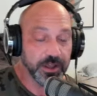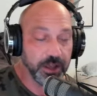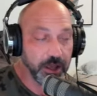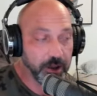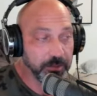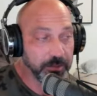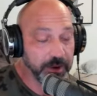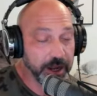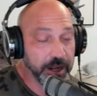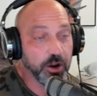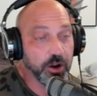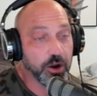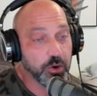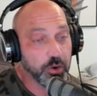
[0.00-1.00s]
And
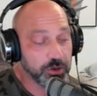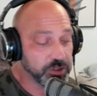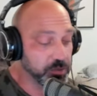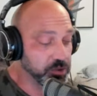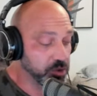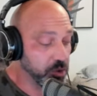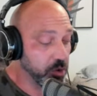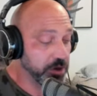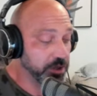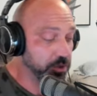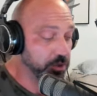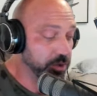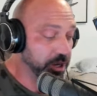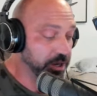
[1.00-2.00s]
an awesome story,
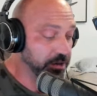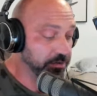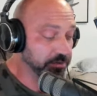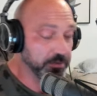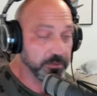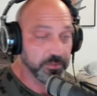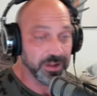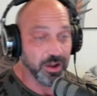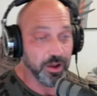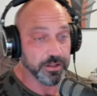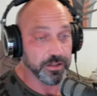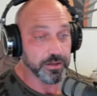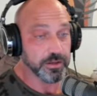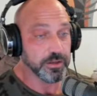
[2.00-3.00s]
too, kind of
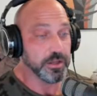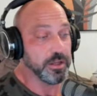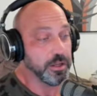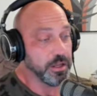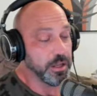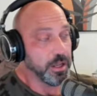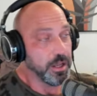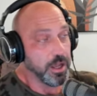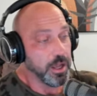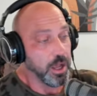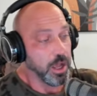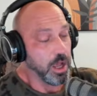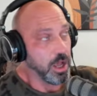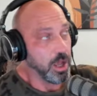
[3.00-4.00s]
behind it.
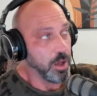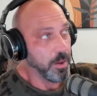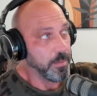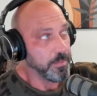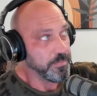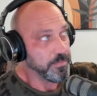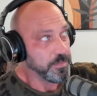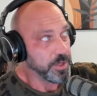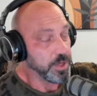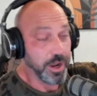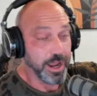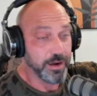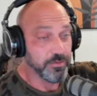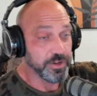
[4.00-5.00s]
I
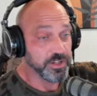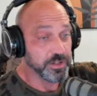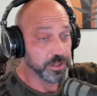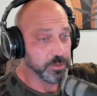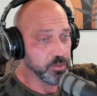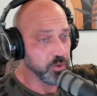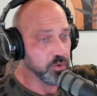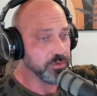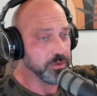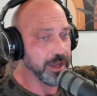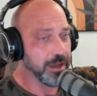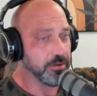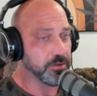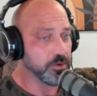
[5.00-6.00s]
had recently moved
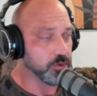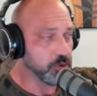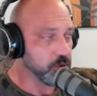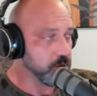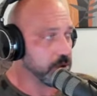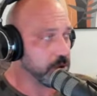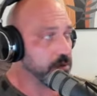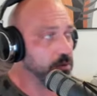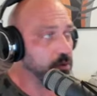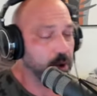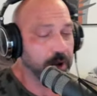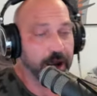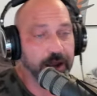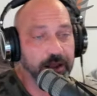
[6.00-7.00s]
out to
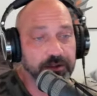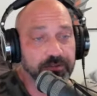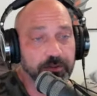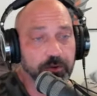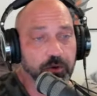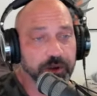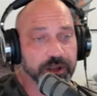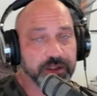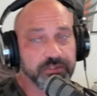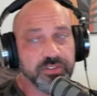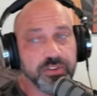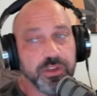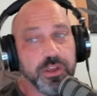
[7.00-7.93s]
Long Island from Queens.